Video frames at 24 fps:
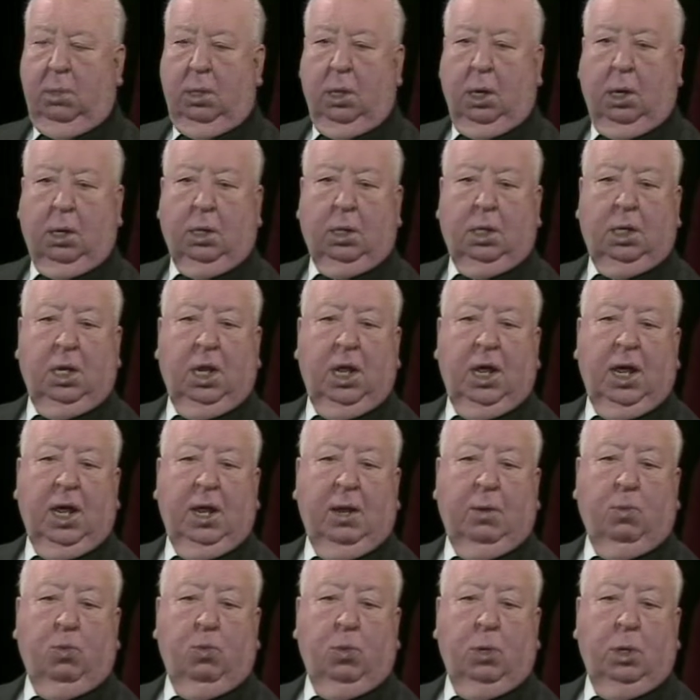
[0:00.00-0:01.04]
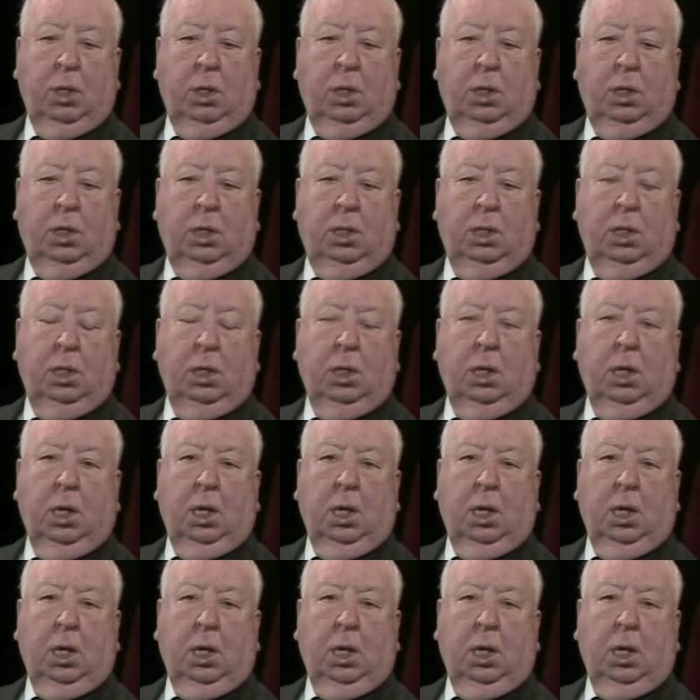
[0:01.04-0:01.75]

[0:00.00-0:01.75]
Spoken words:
Dr. Edwards.